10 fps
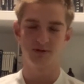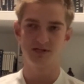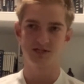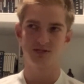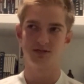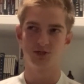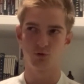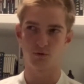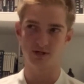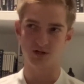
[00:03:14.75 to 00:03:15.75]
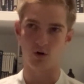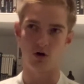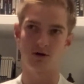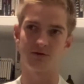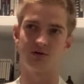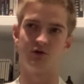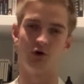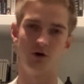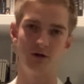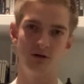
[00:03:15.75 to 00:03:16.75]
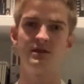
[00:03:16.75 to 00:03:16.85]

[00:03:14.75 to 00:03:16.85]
these stories aren't good.